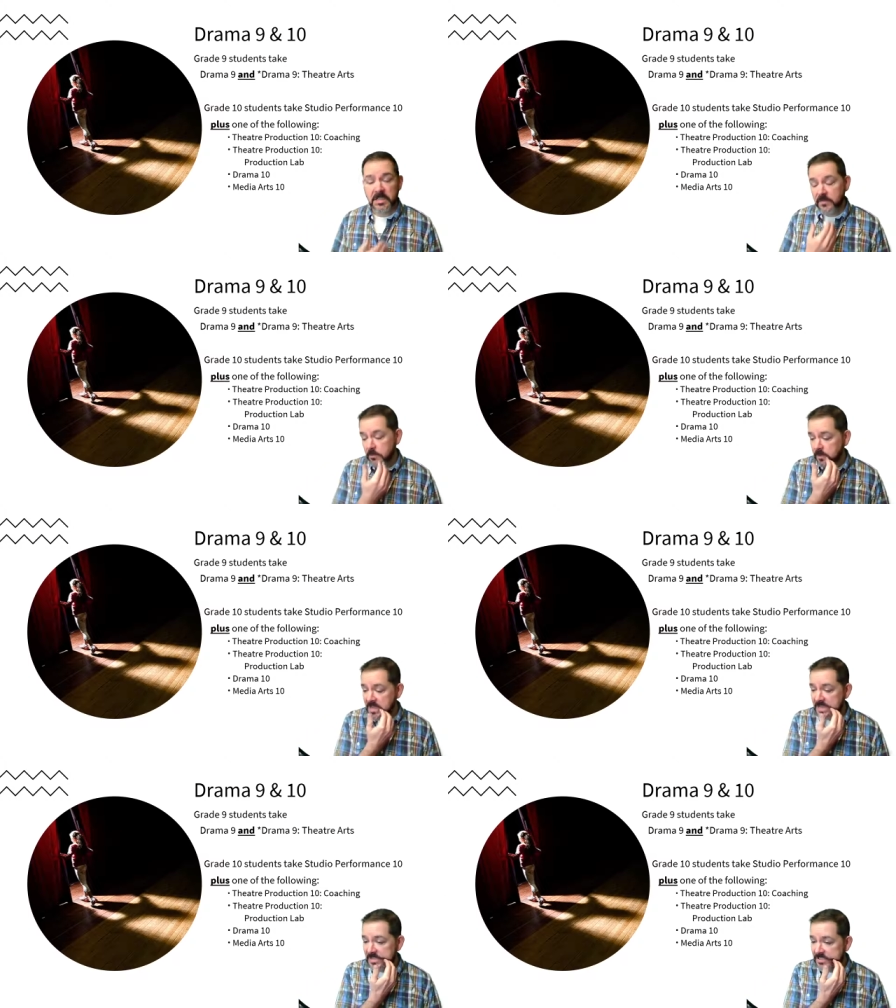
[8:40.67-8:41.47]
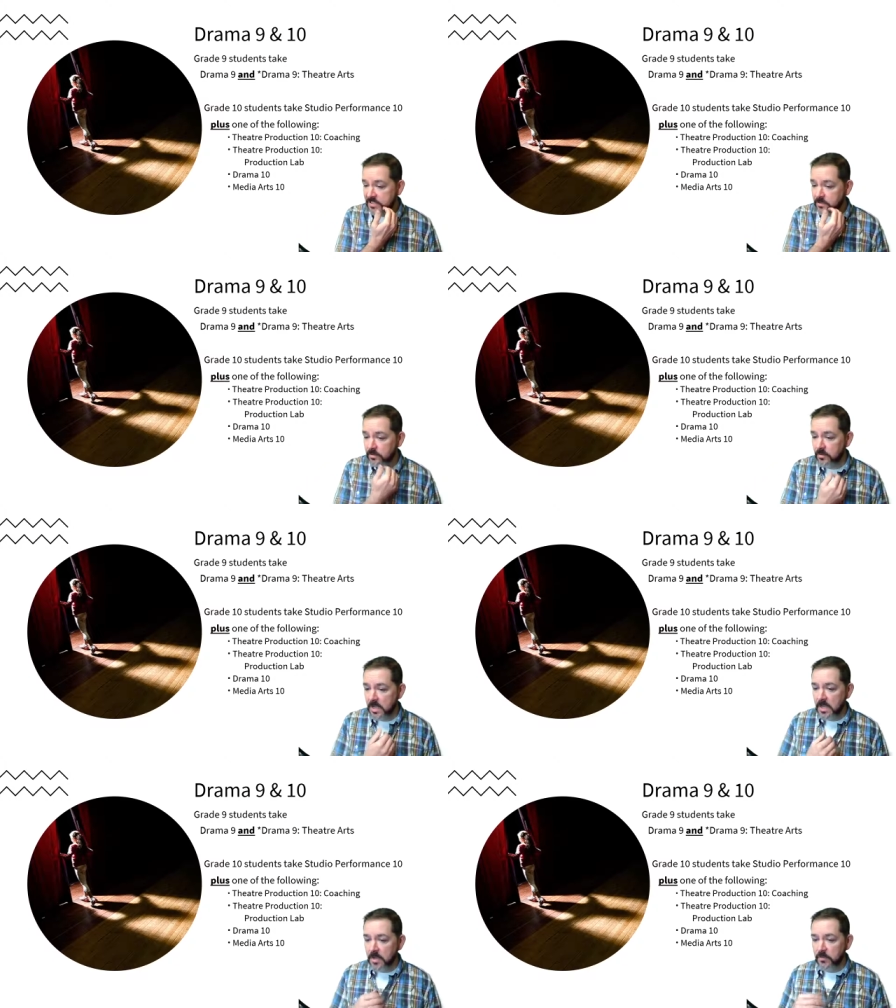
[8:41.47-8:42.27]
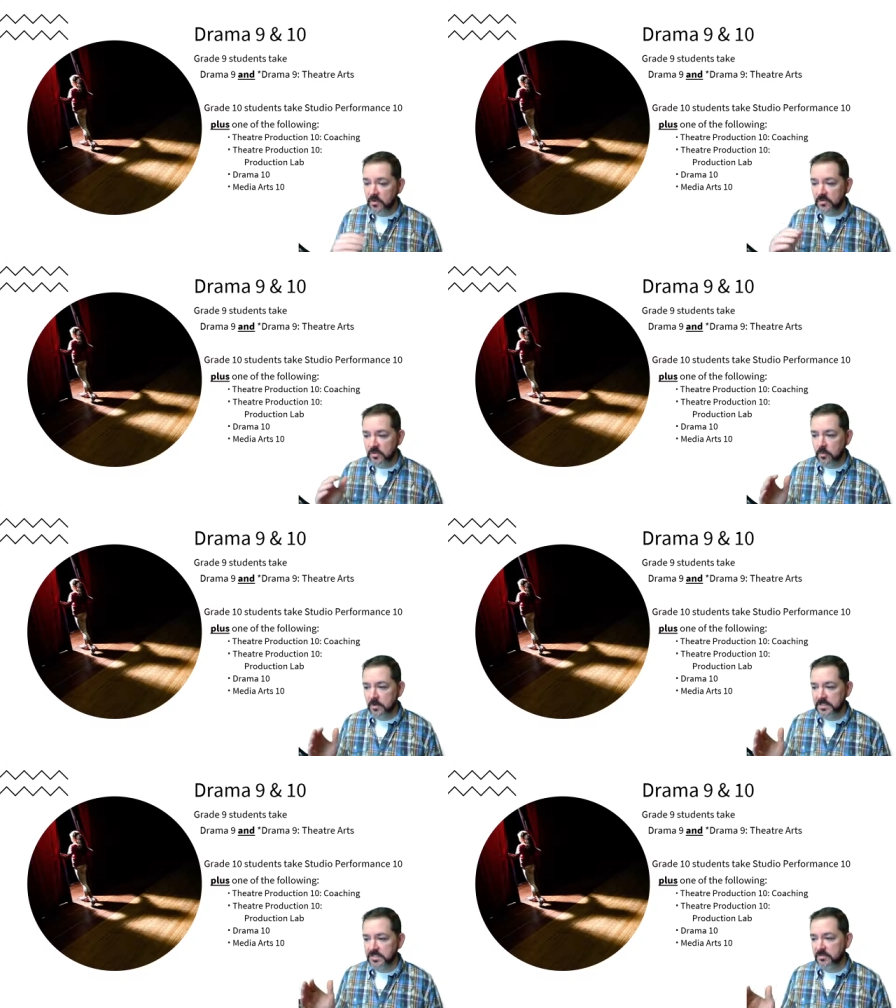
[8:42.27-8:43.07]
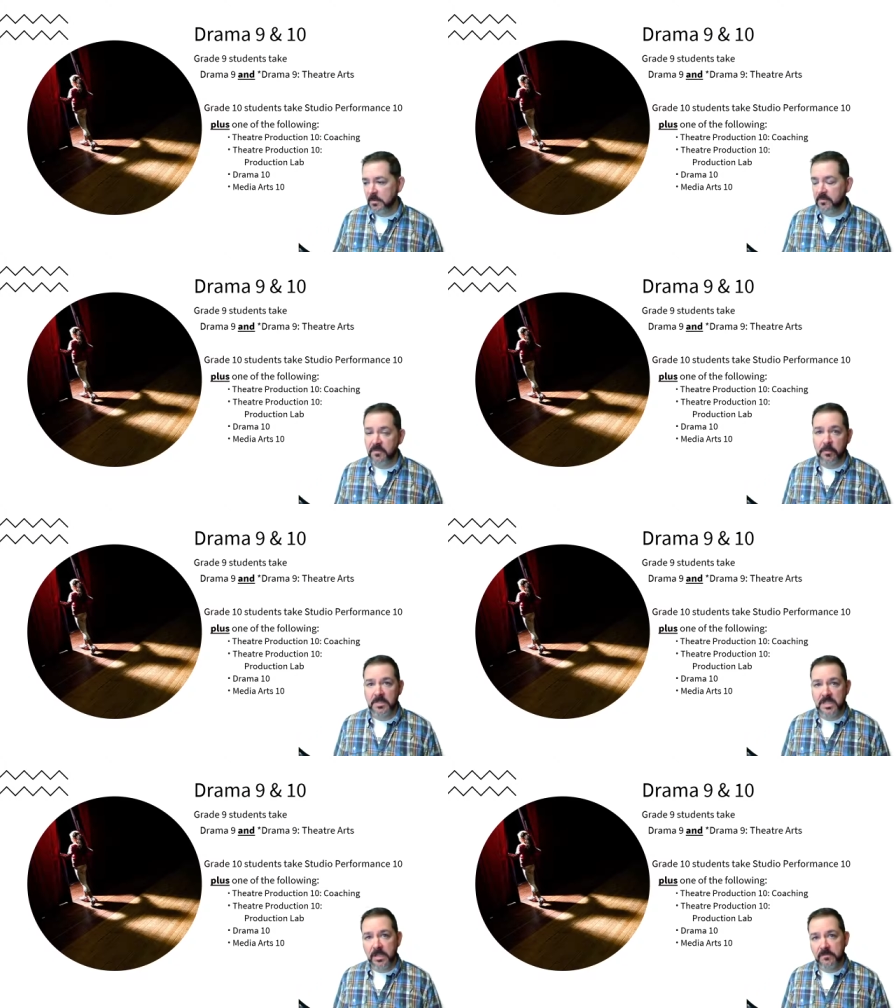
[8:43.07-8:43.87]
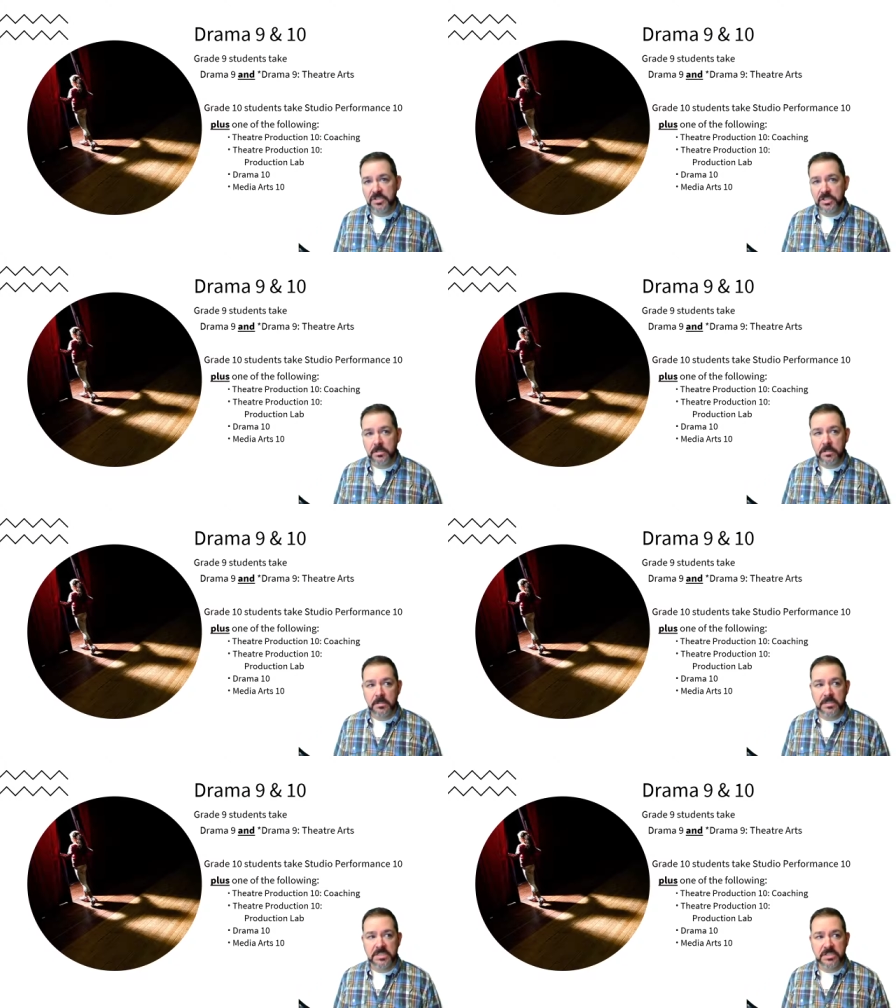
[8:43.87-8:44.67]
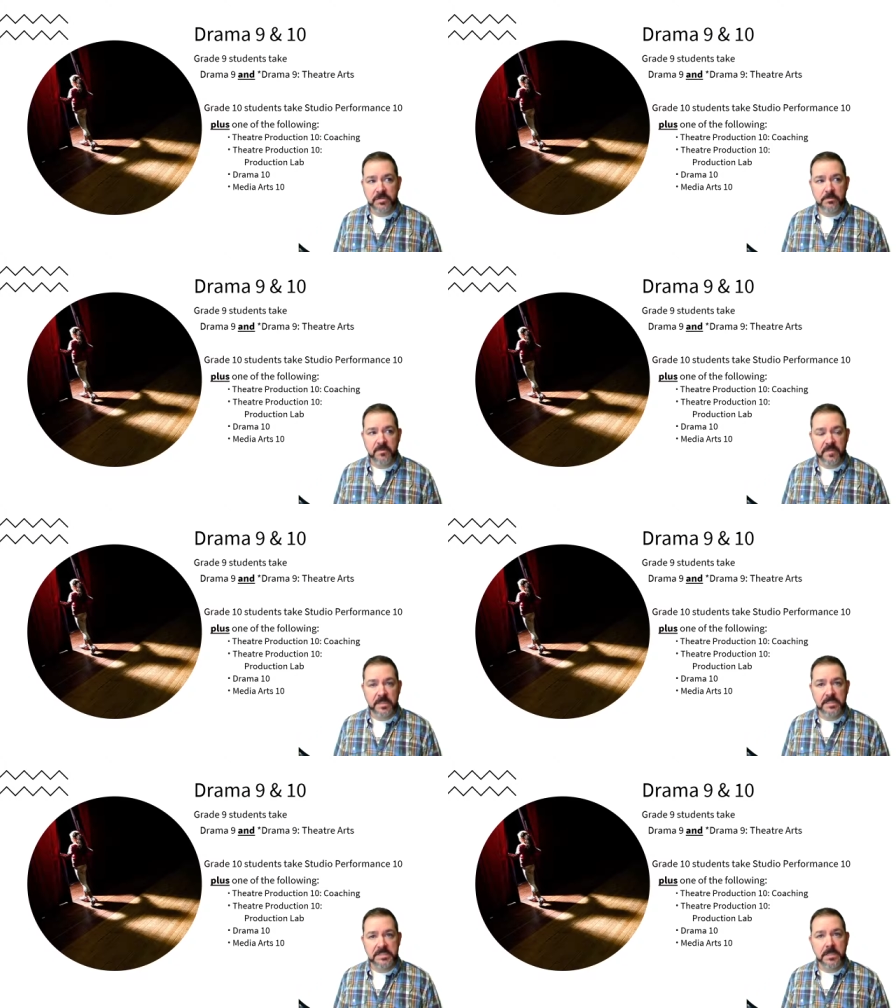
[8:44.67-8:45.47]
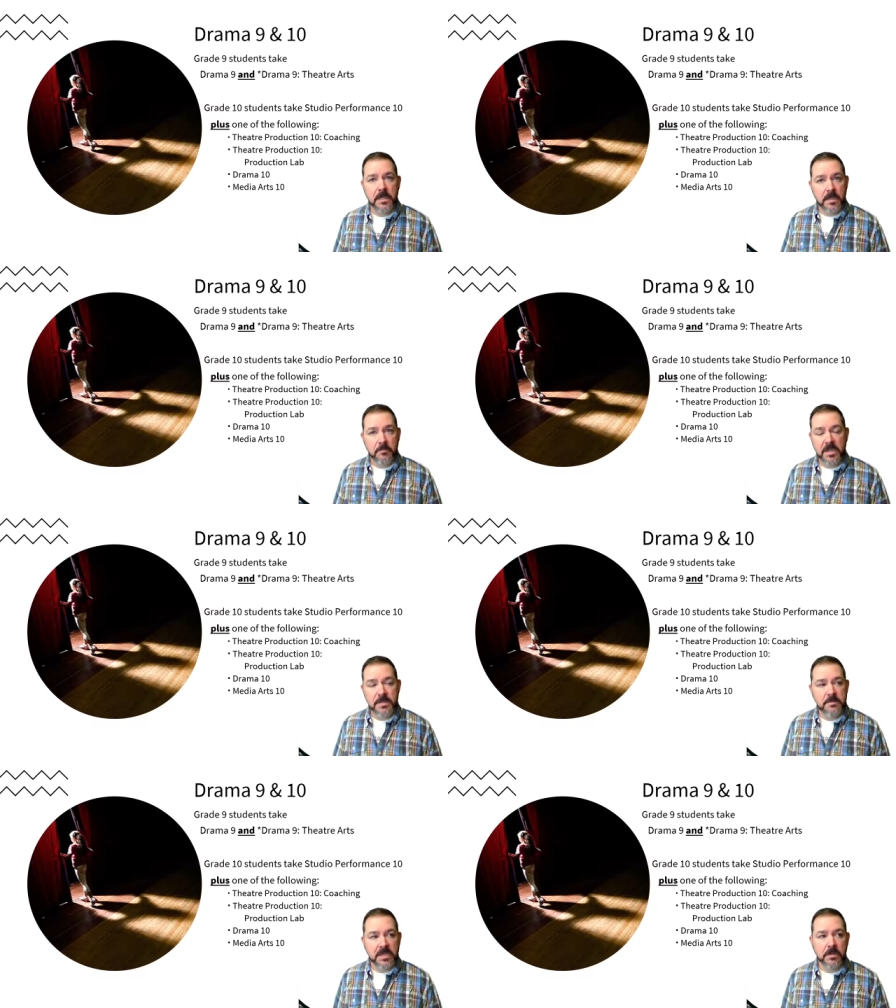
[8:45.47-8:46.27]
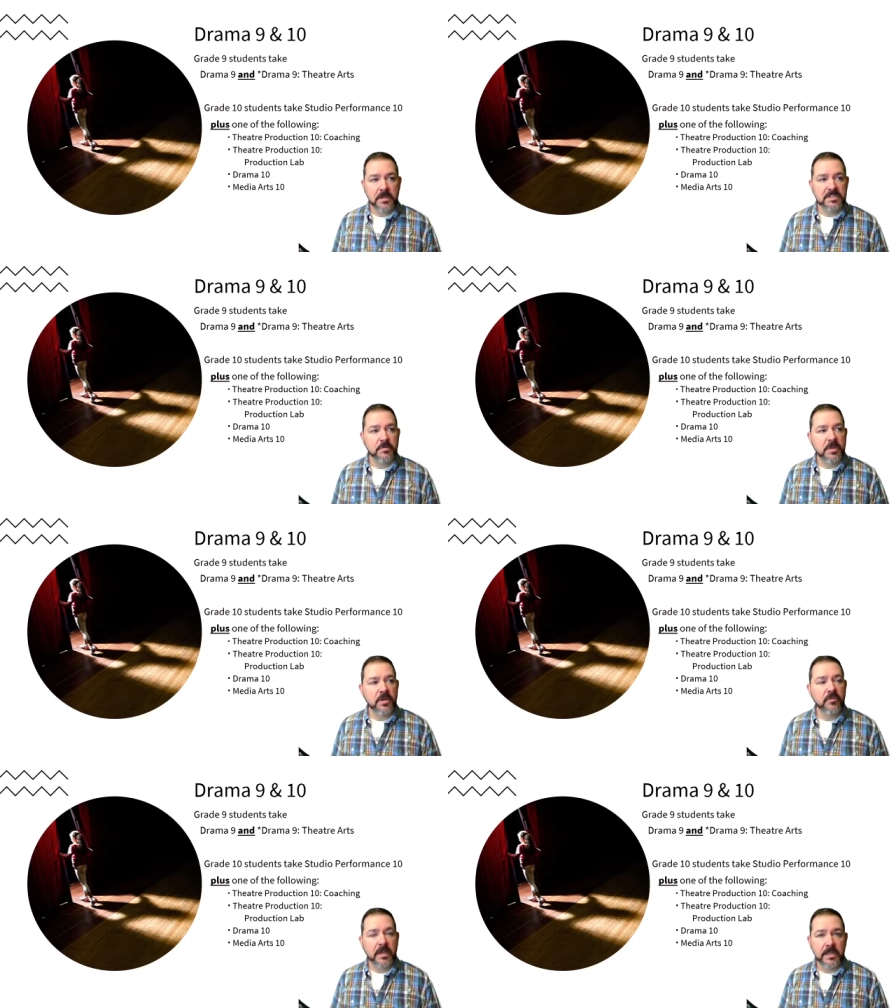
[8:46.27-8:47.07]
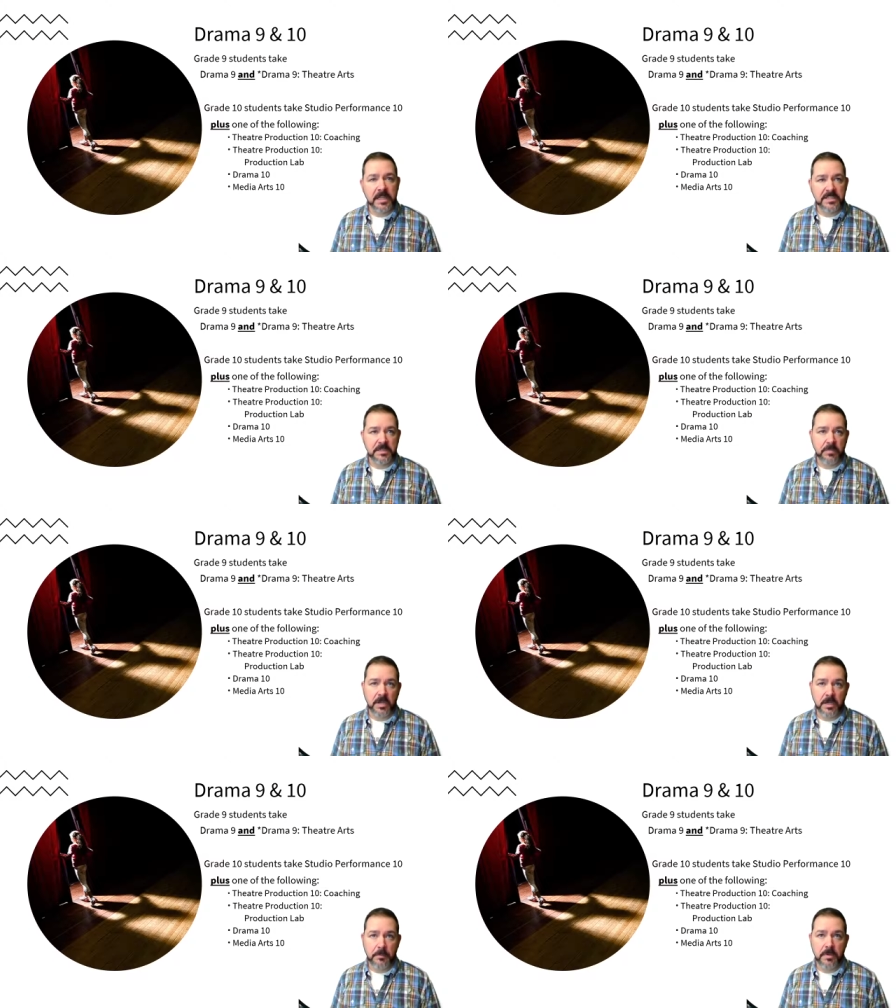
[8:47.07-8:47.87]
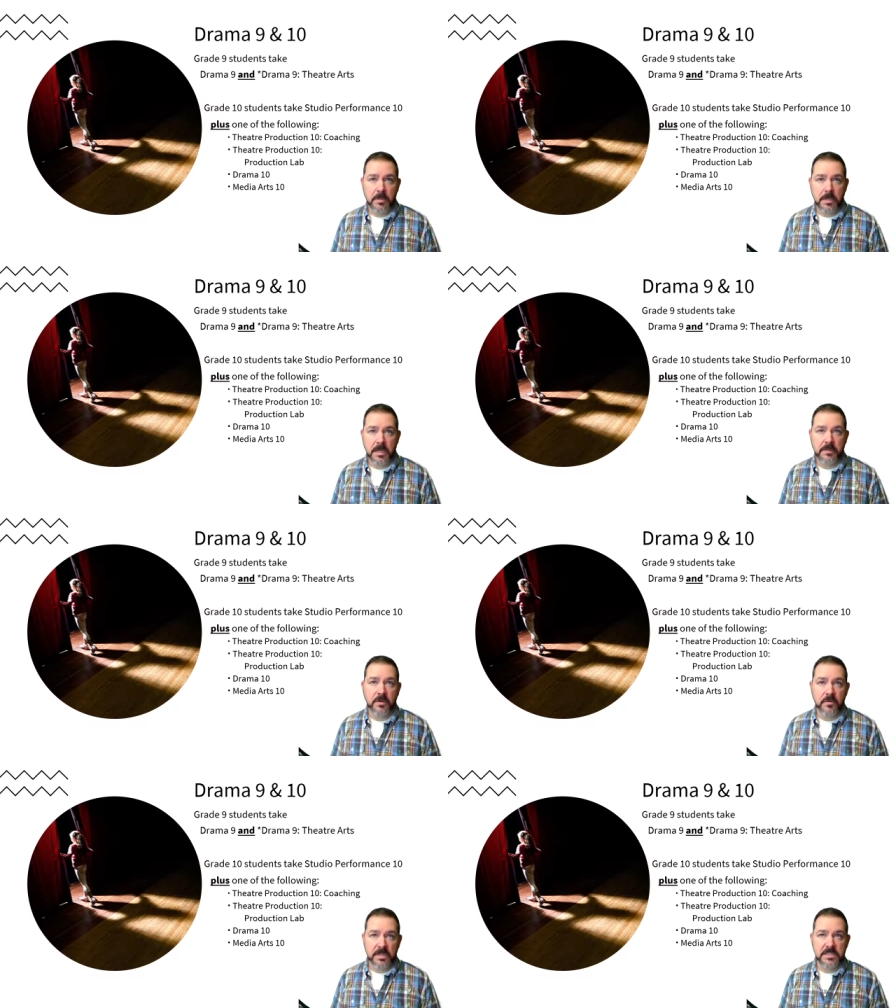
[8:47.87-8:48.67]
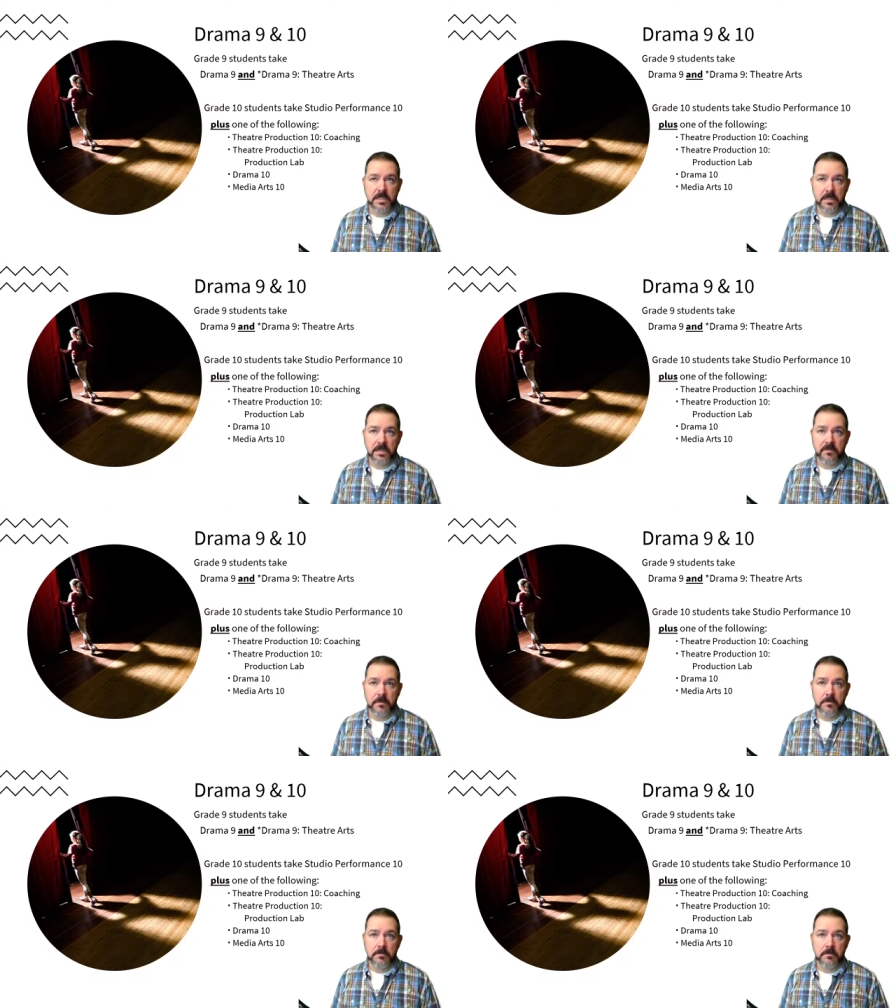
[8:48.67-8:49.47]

If your plan is to move towards the drama, film, and television stream of things, maybe media arts would be a great class to pick up at the grade 10 level.